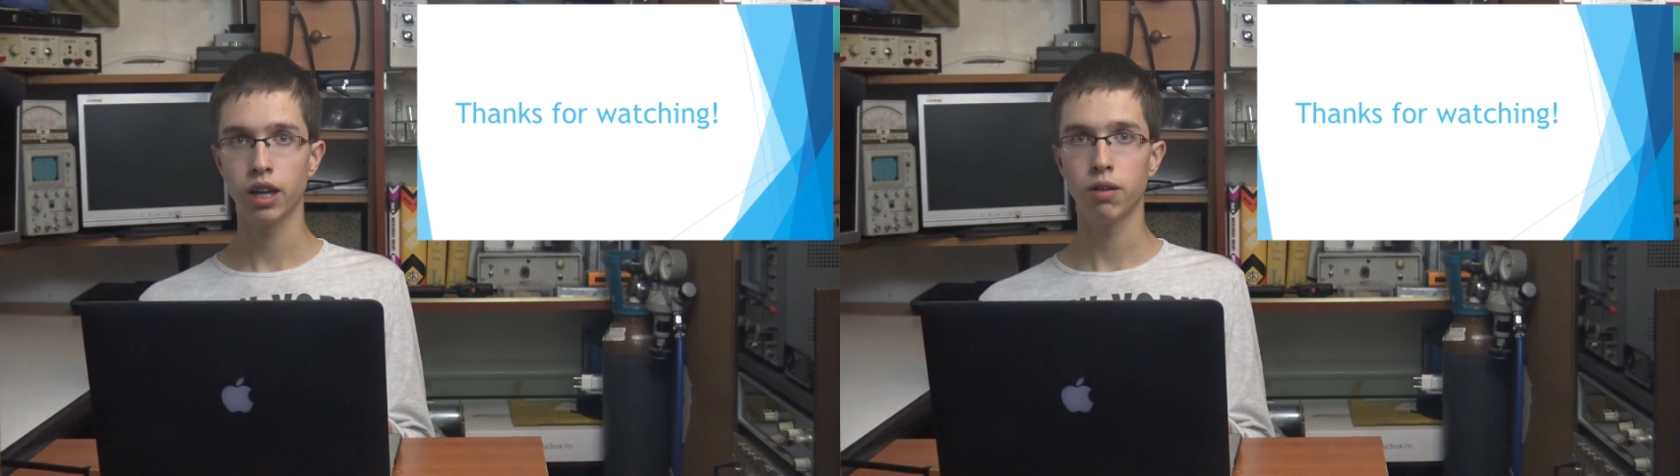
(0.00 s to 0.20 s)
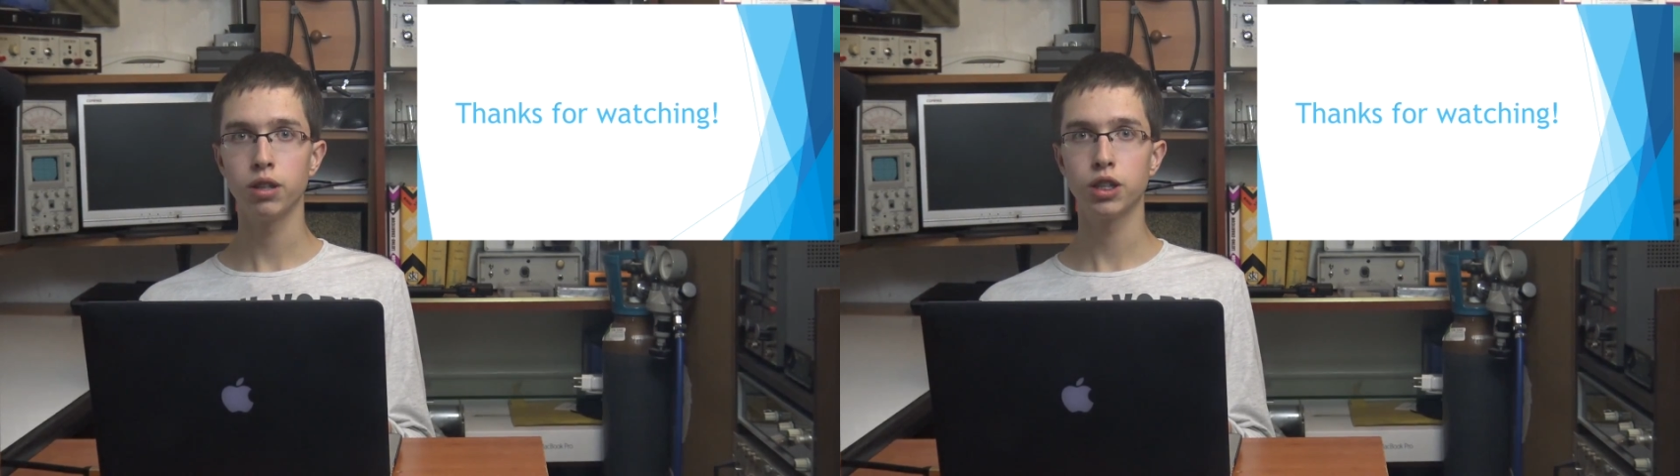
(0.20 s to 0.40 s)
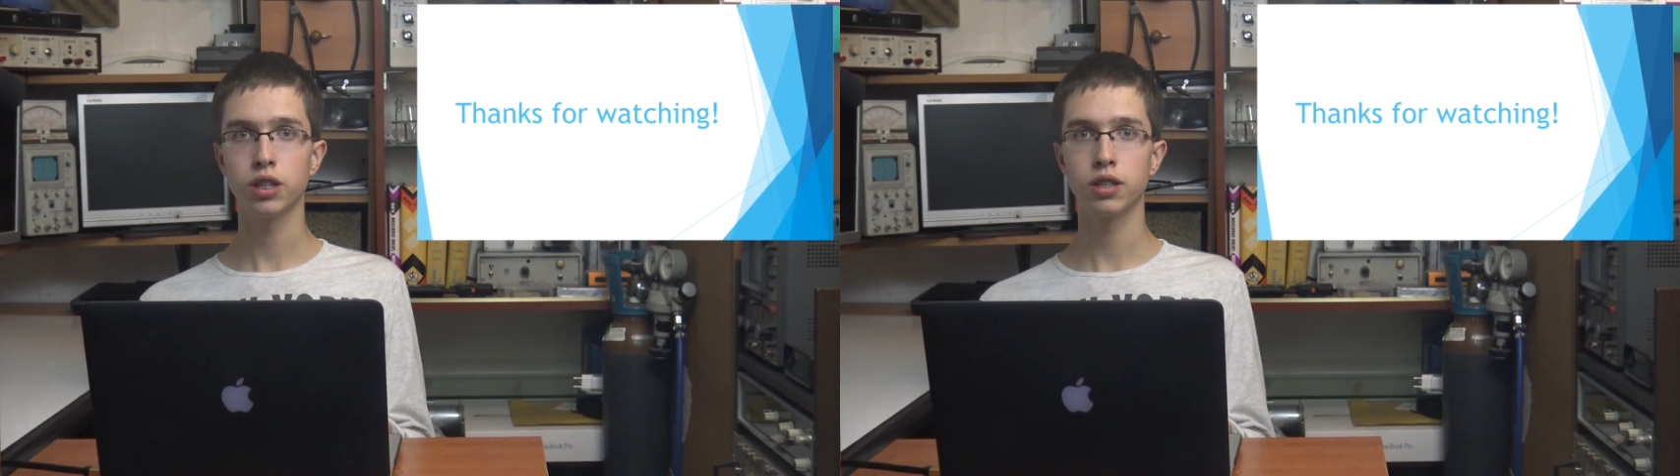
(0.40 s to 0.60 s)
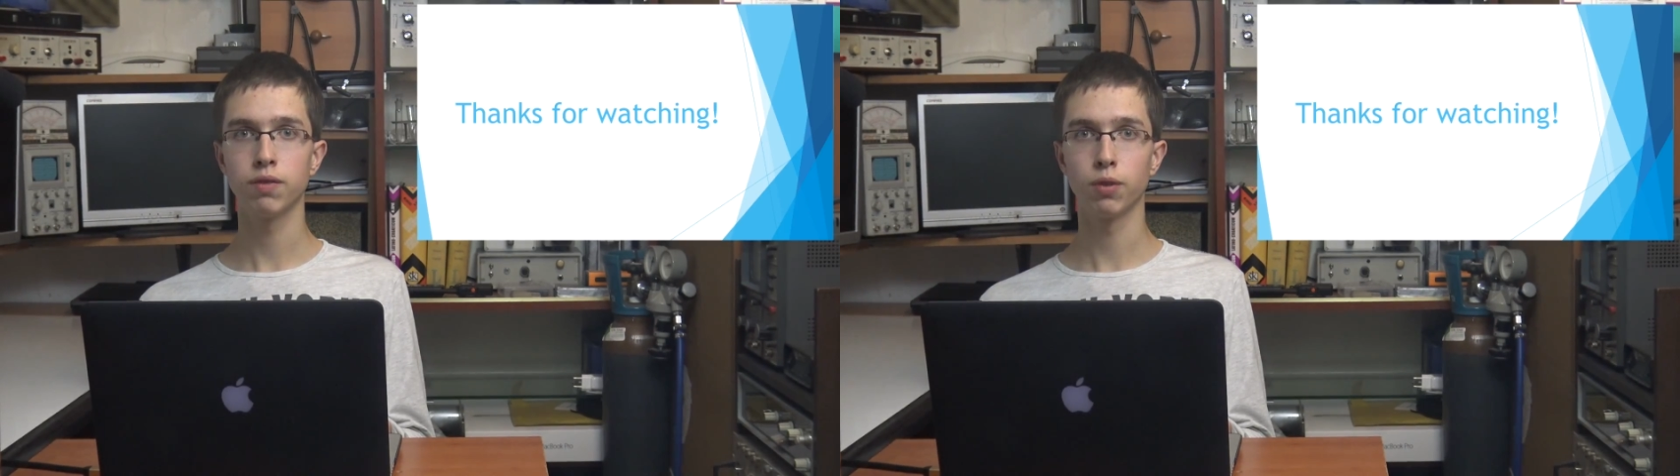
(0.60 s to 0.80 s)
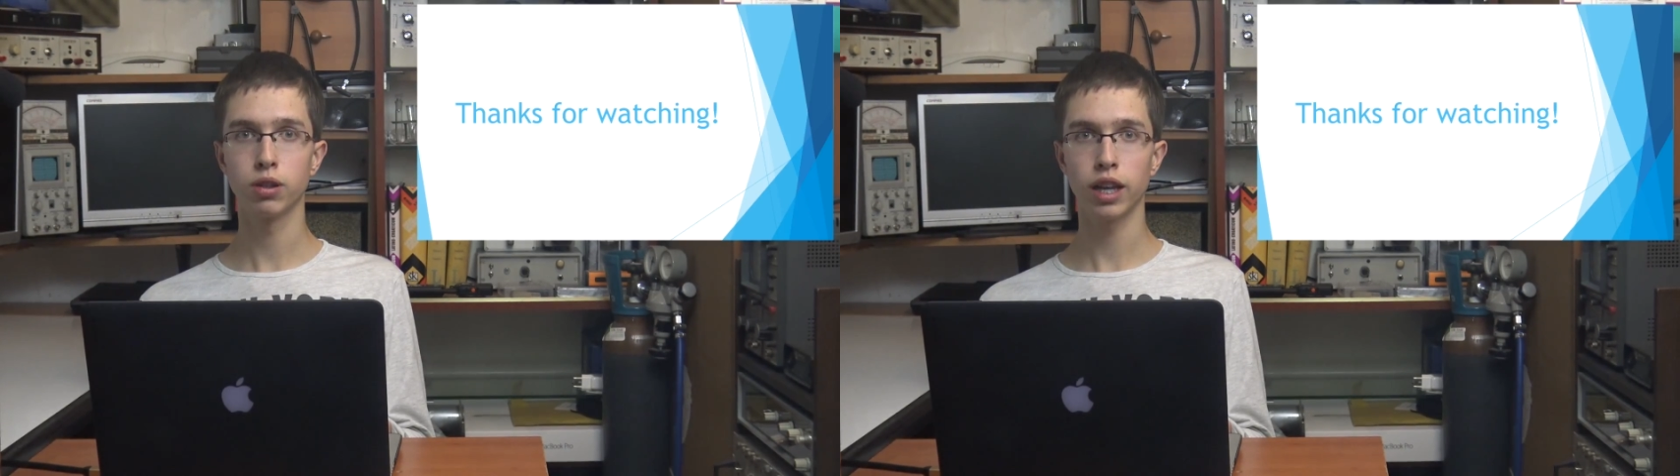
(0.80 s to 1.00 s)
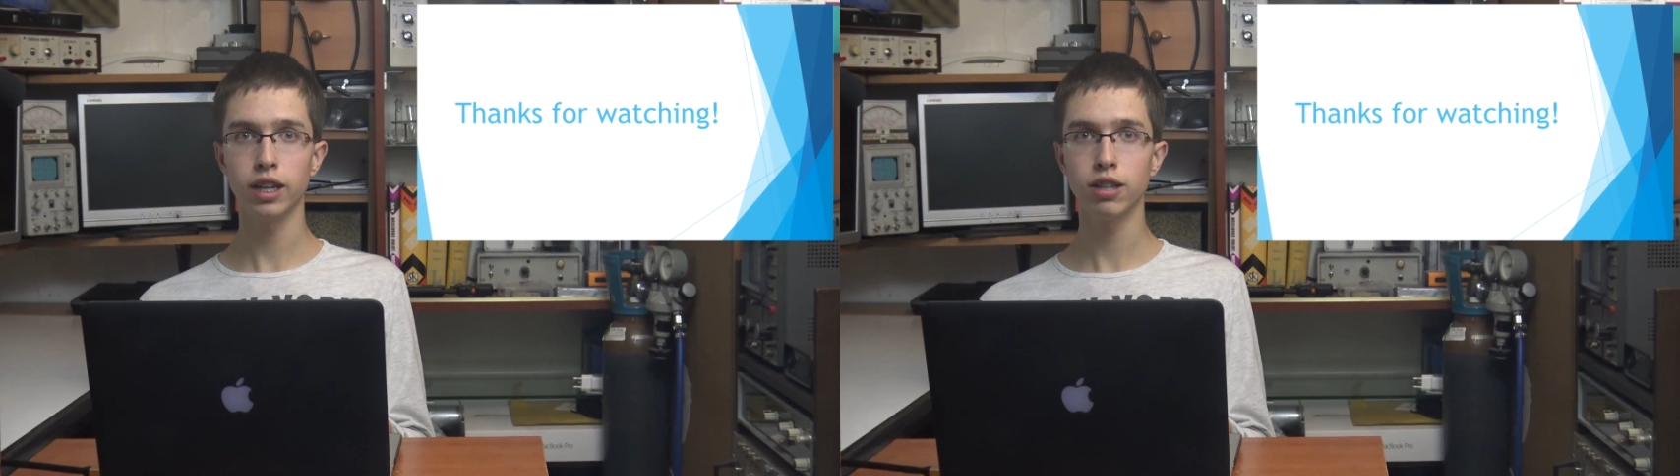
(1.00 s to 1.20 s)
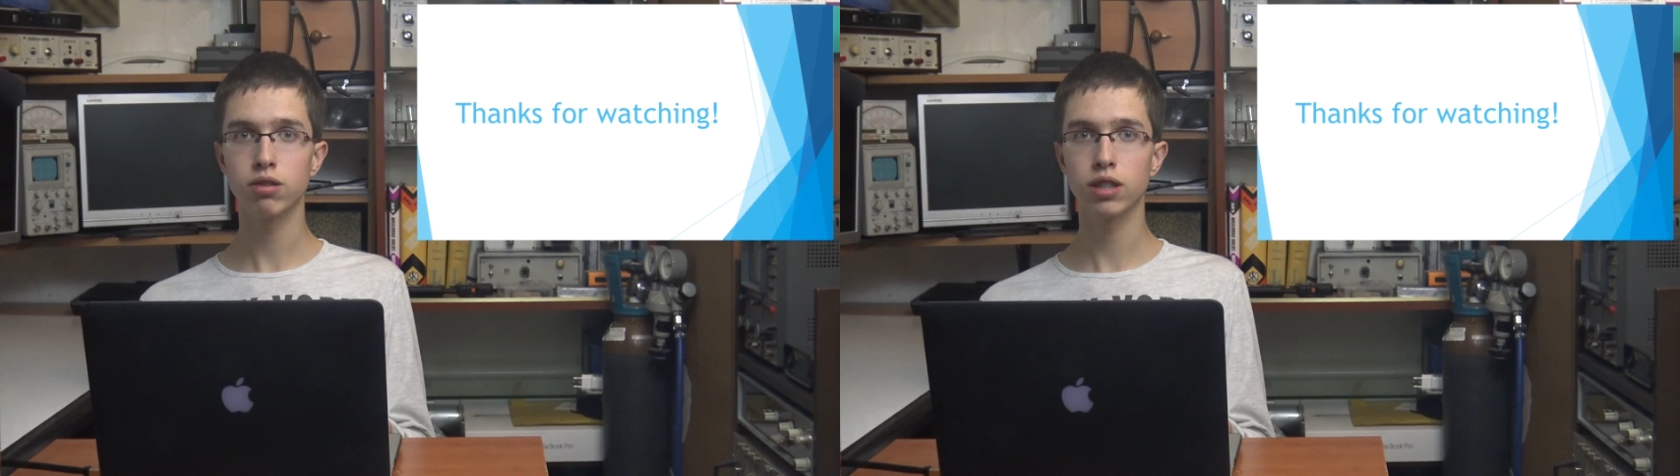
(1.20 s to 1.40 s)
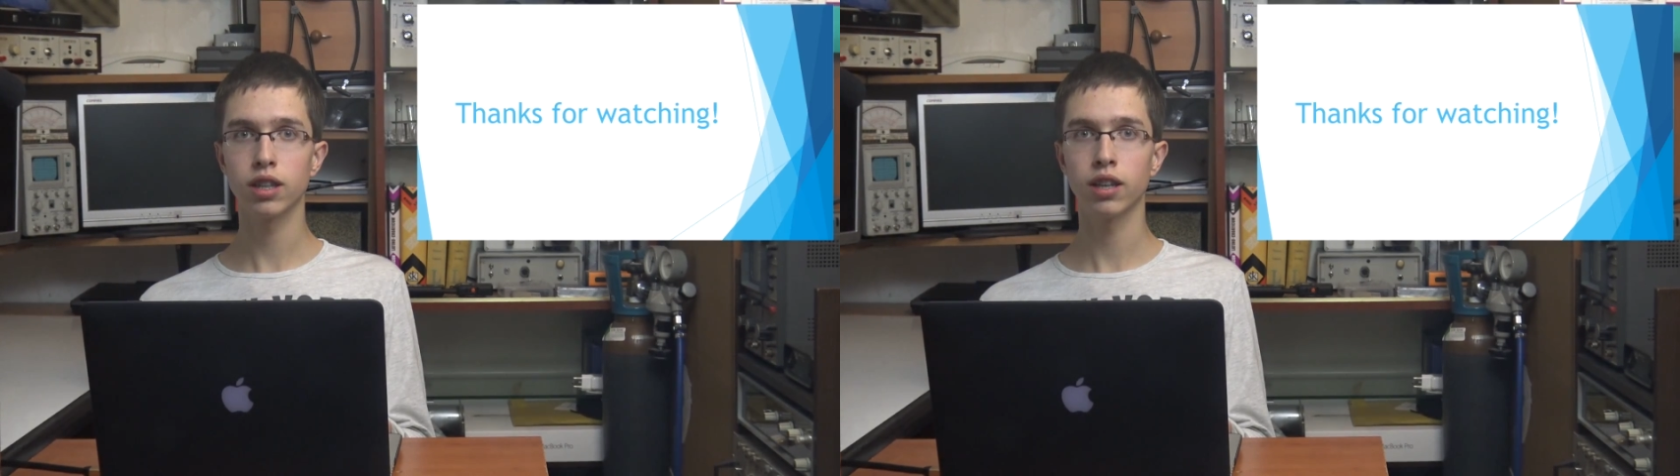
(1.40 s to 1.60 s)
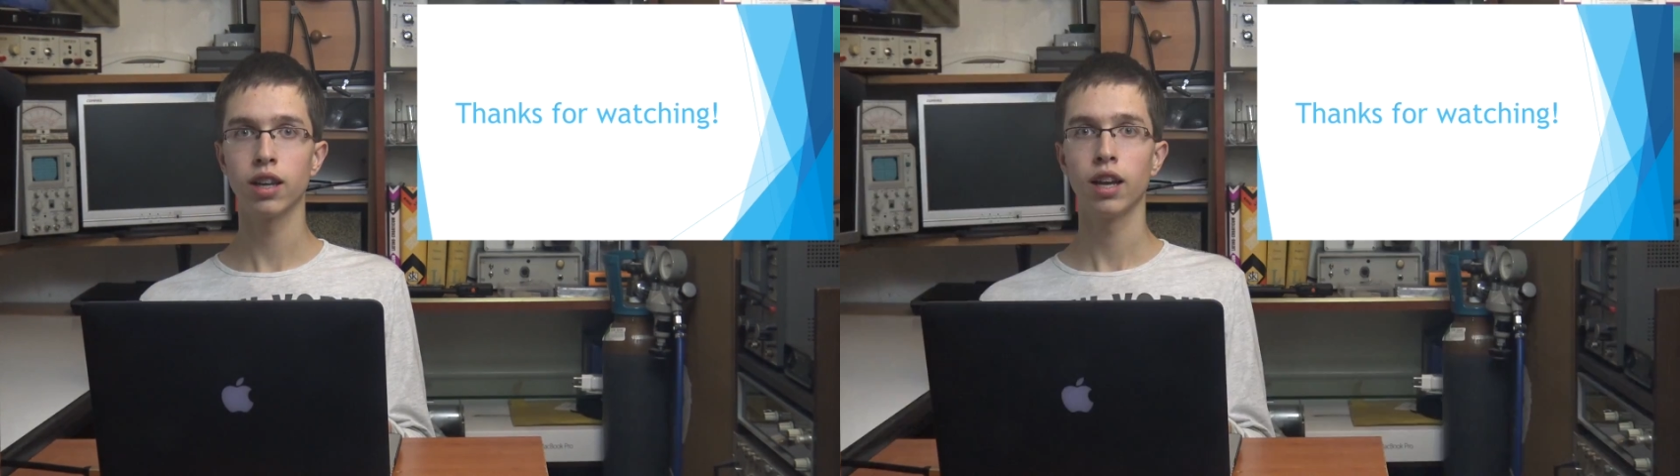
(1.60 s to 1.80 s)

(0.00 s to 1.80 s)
which is simultaneously